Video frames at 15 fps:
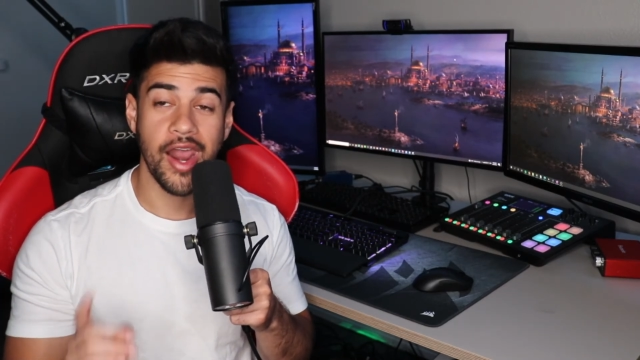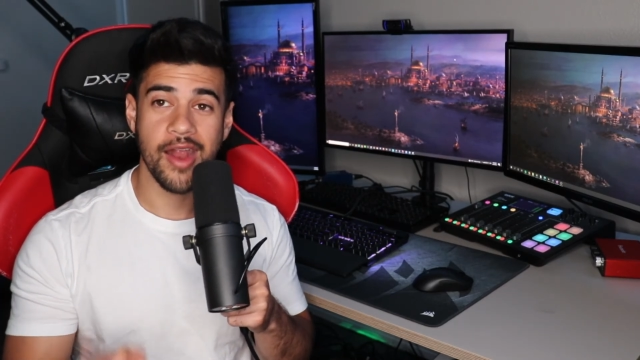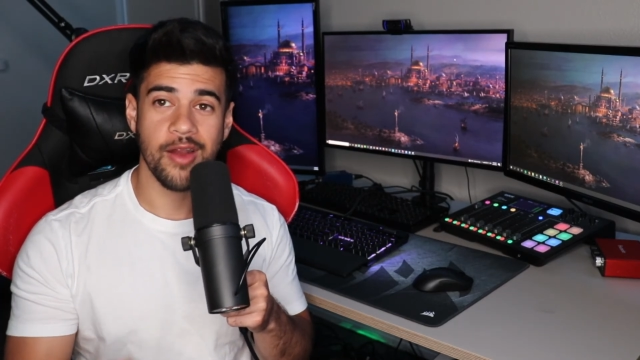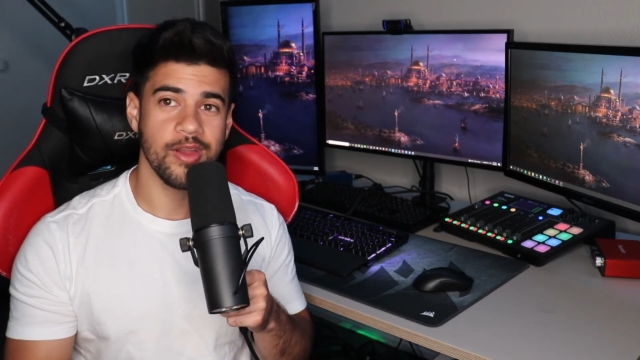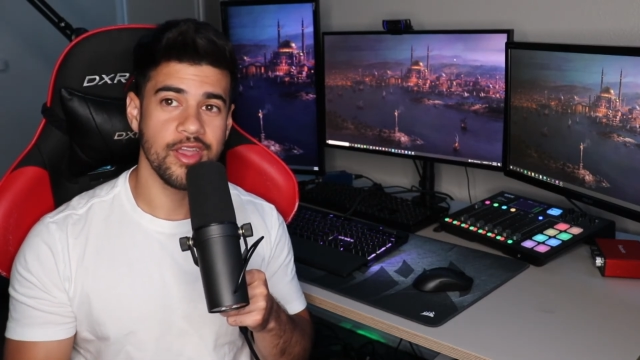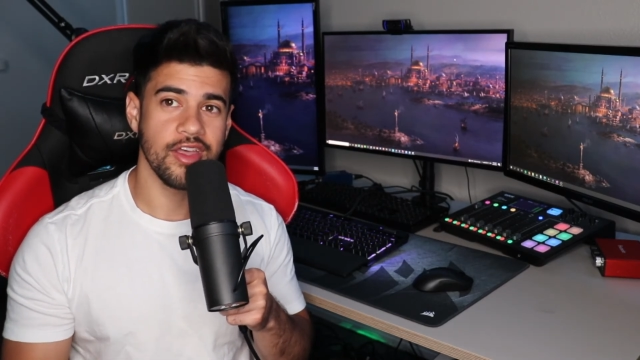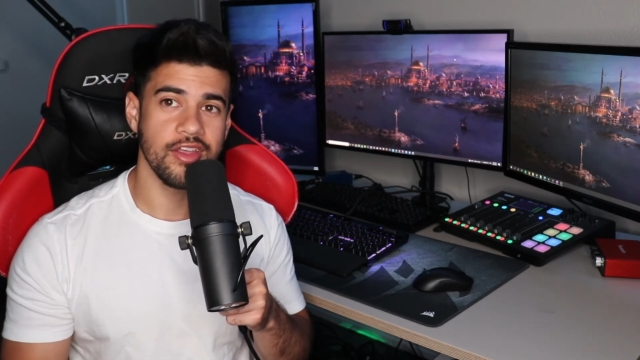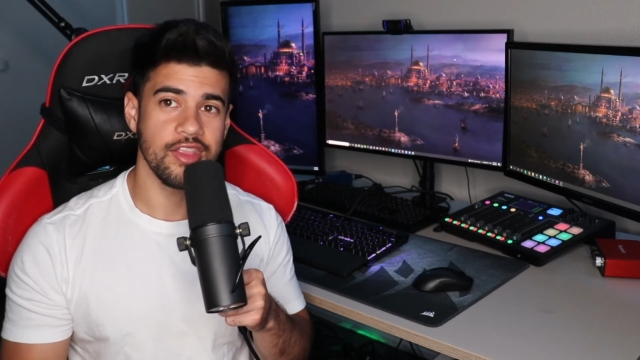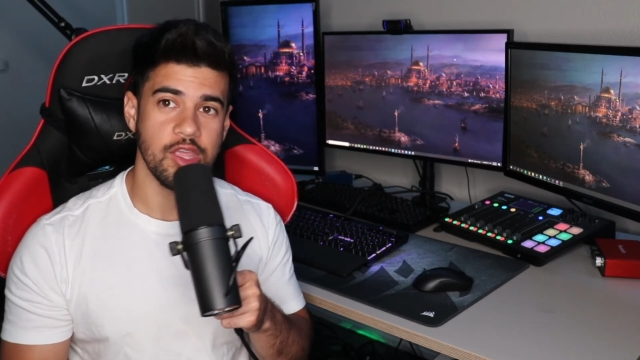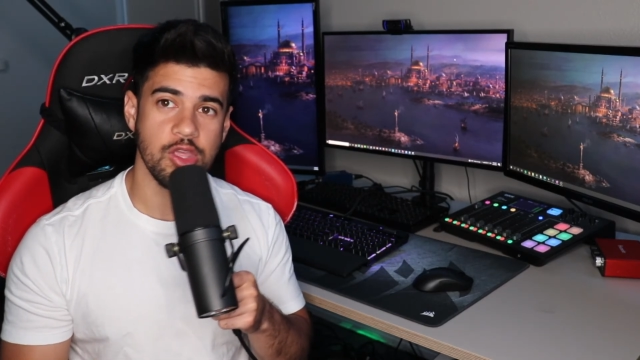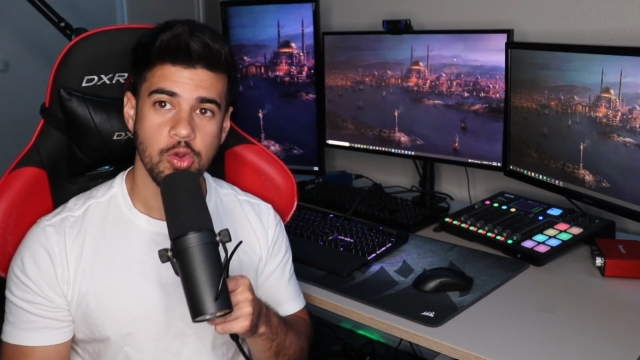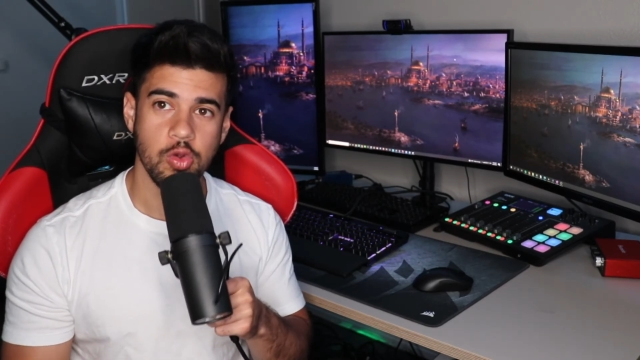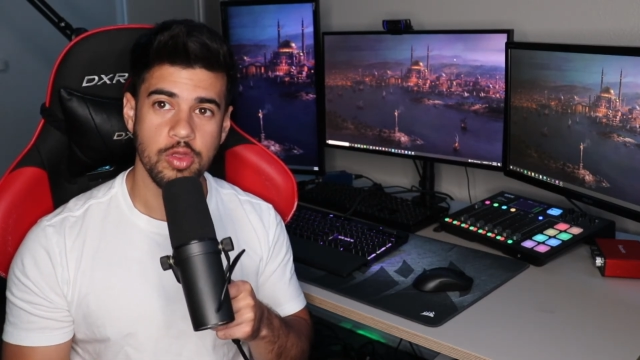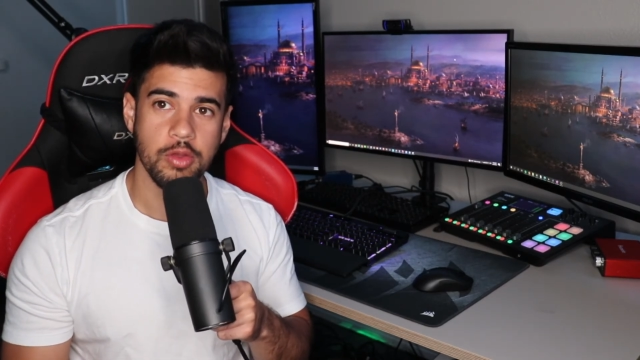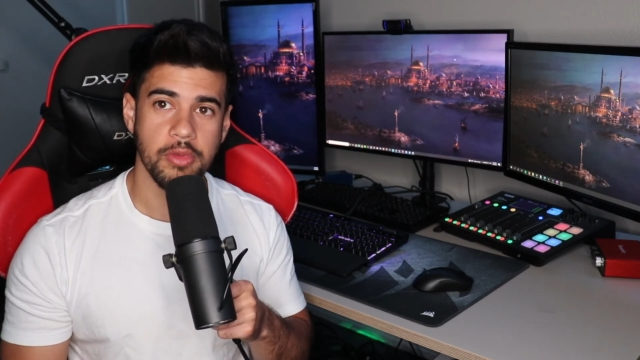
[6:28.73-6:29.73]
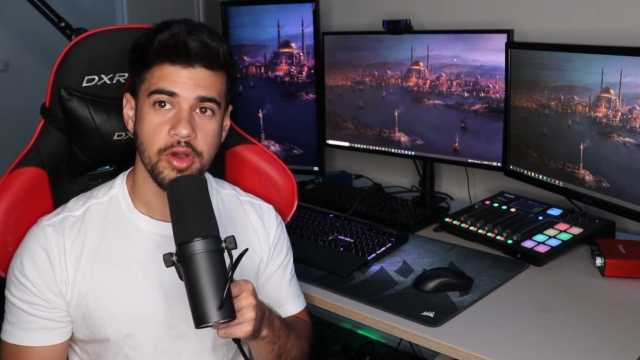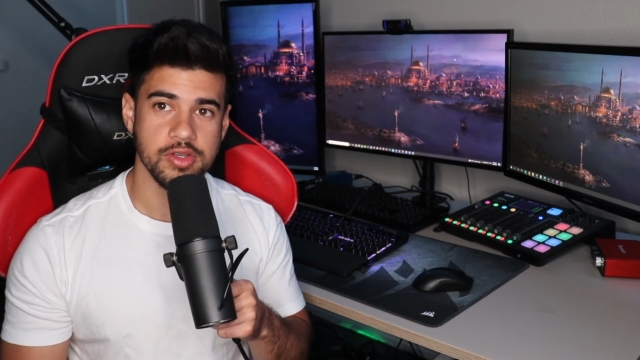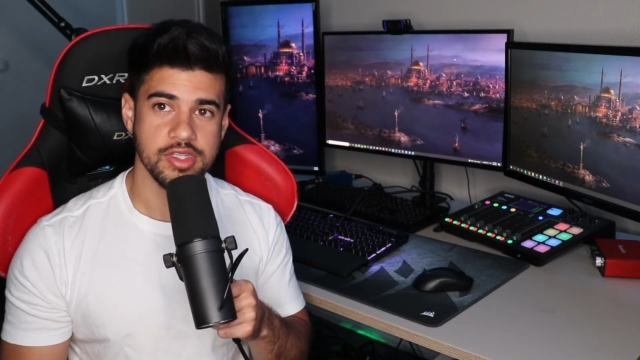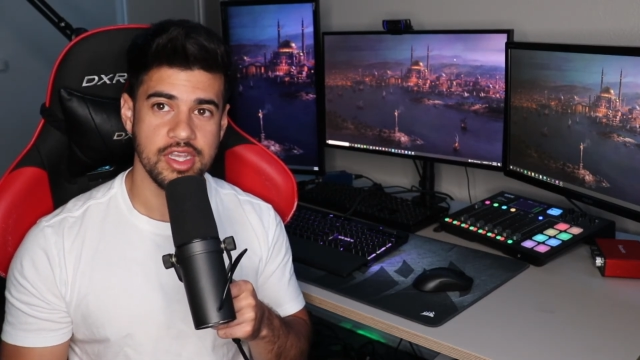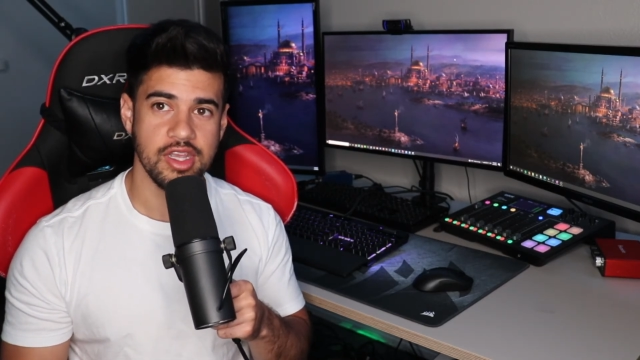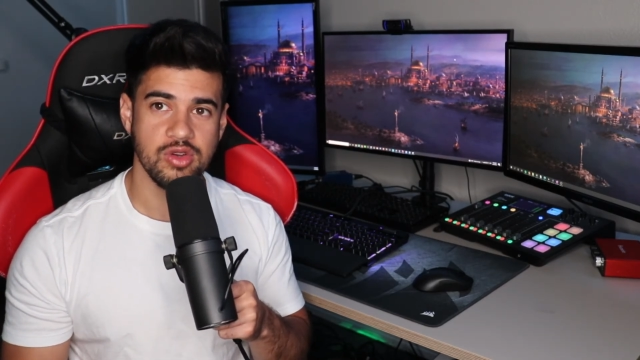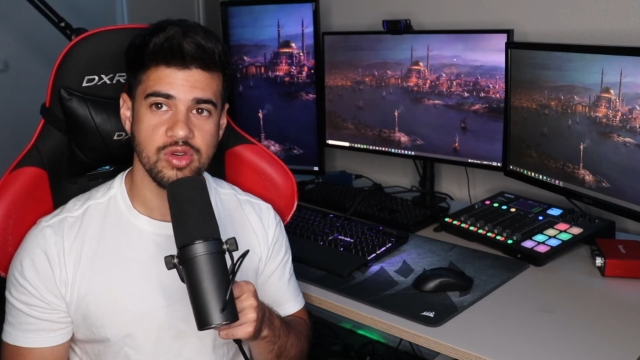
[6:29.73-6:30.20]
area that you're the most
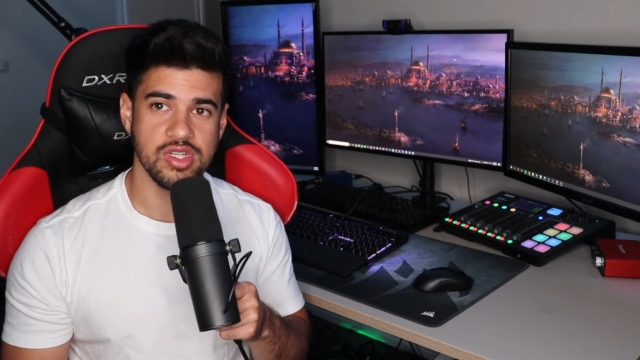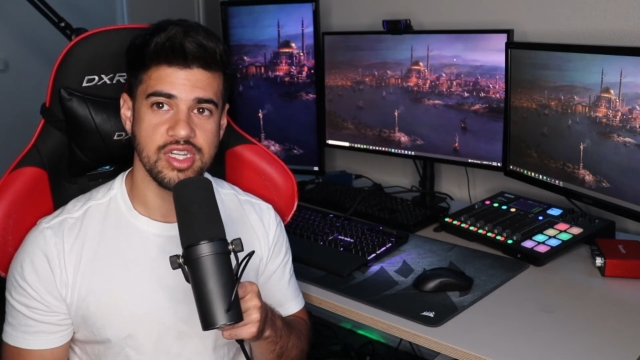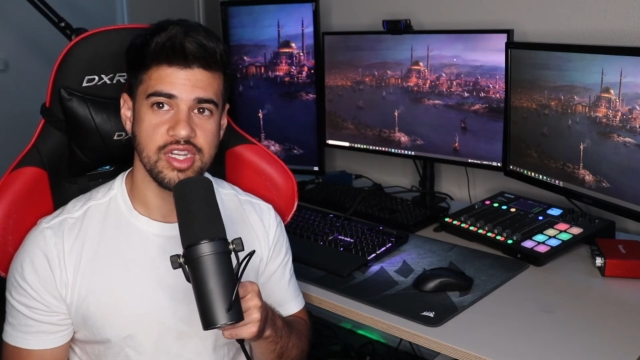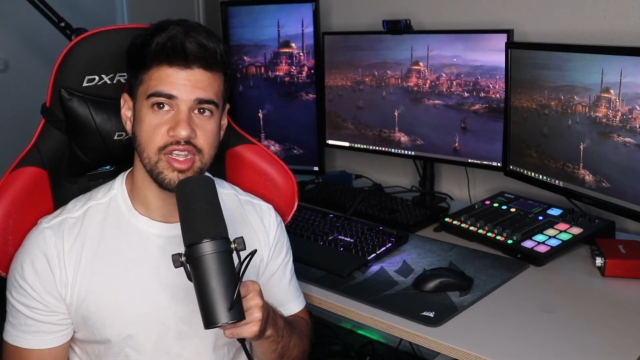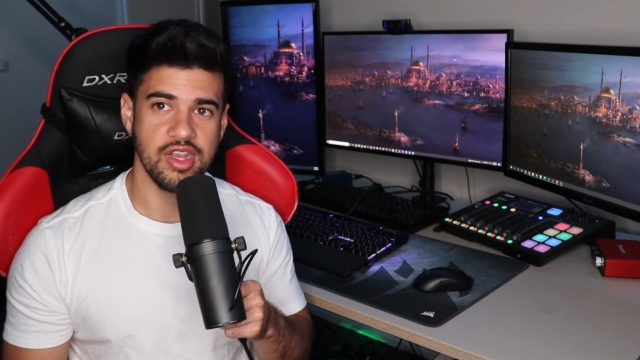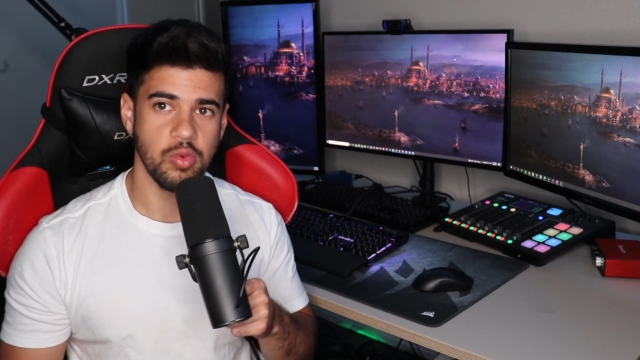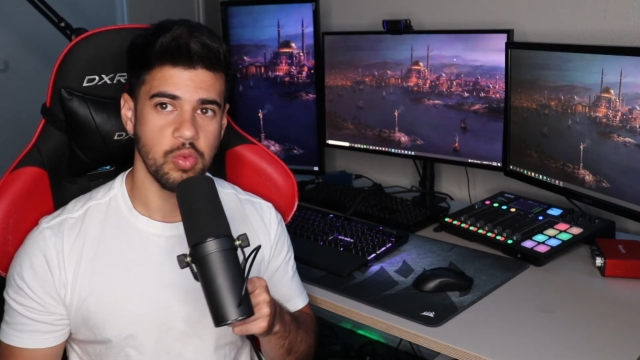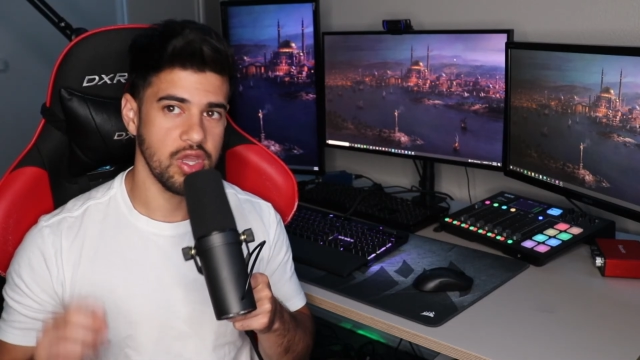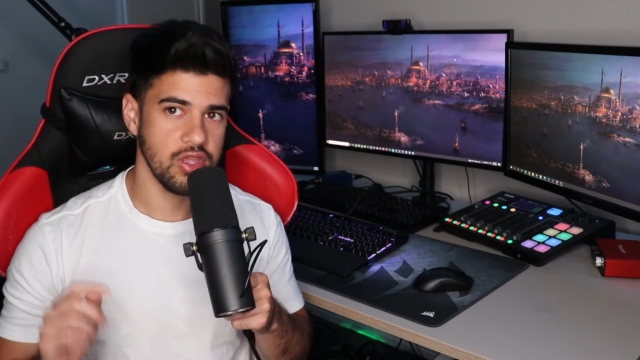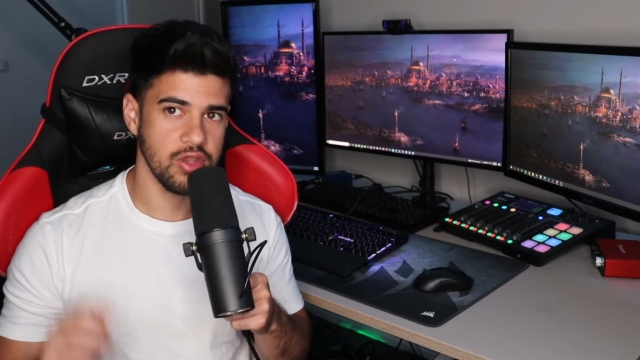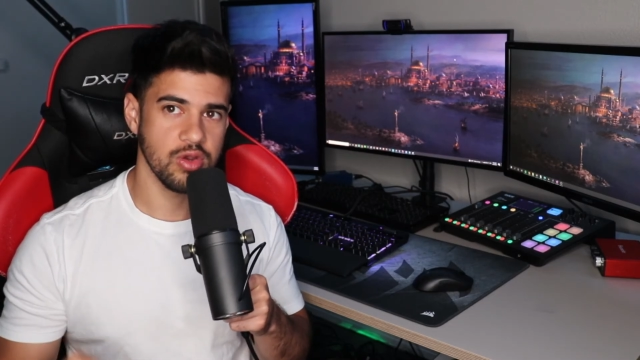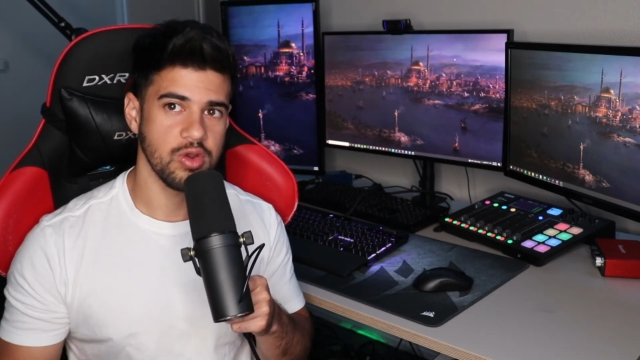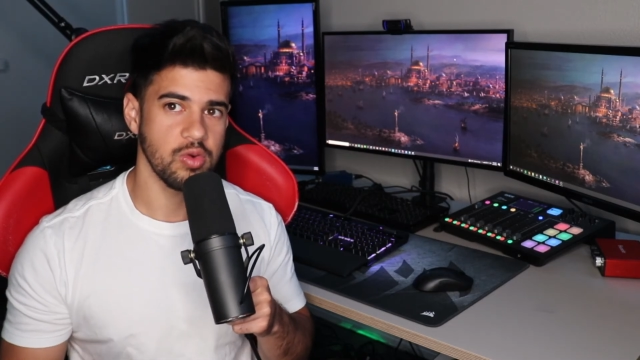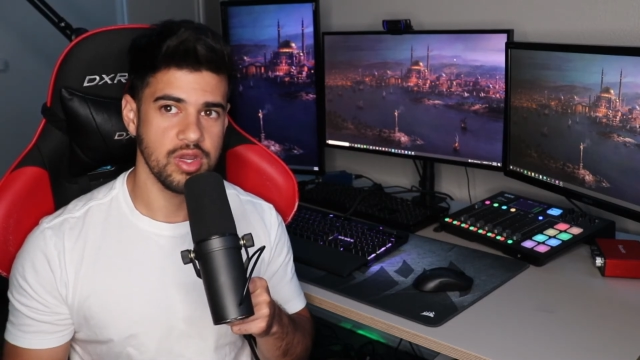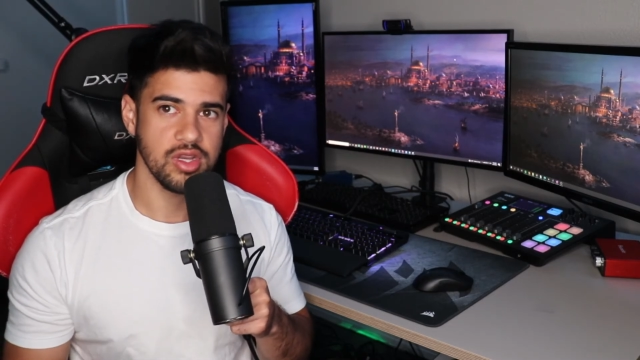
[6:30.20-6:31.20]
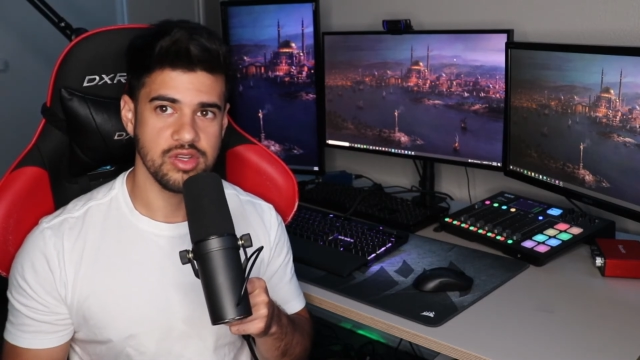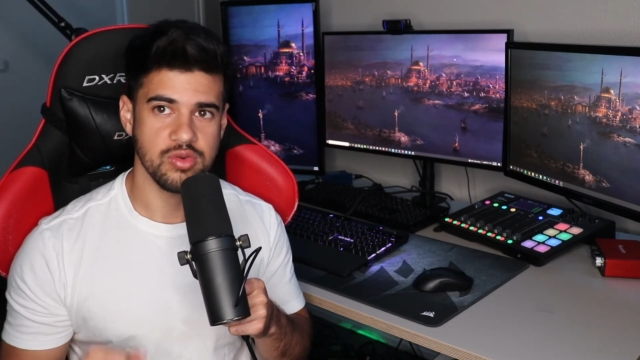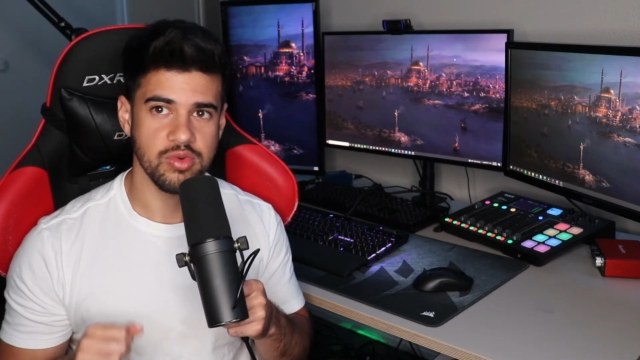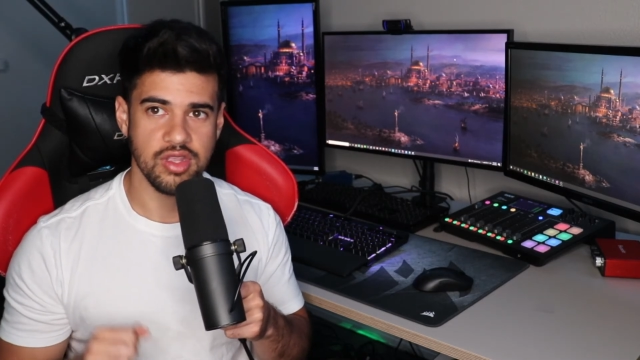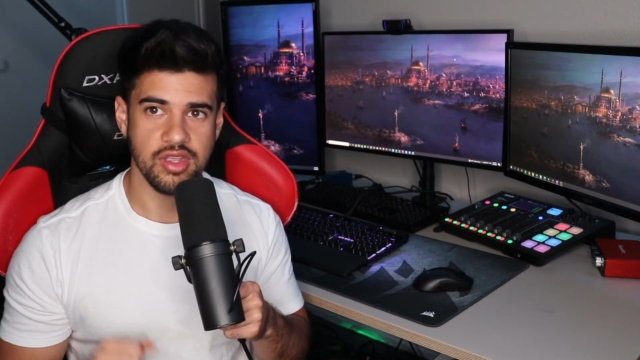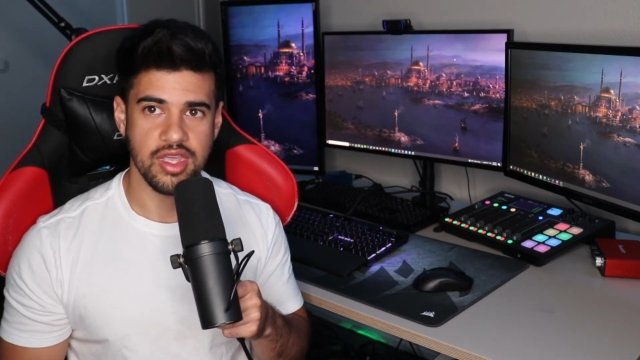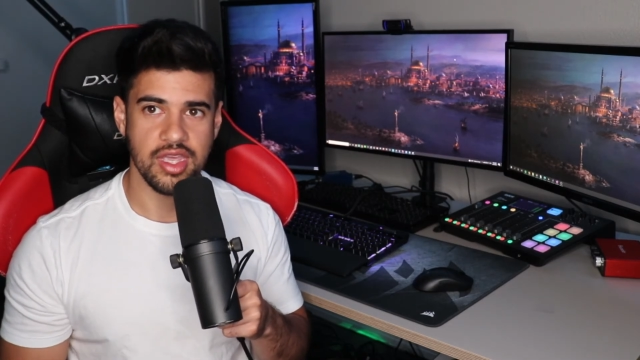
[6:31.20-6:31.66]
interested in, what you're going to
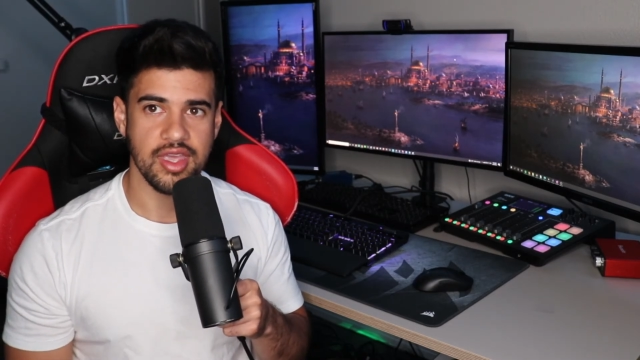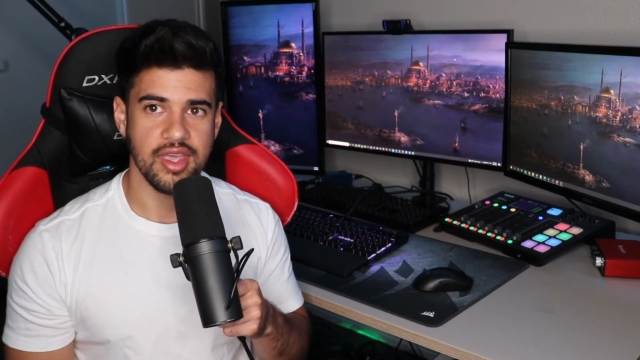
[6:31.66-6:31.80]
really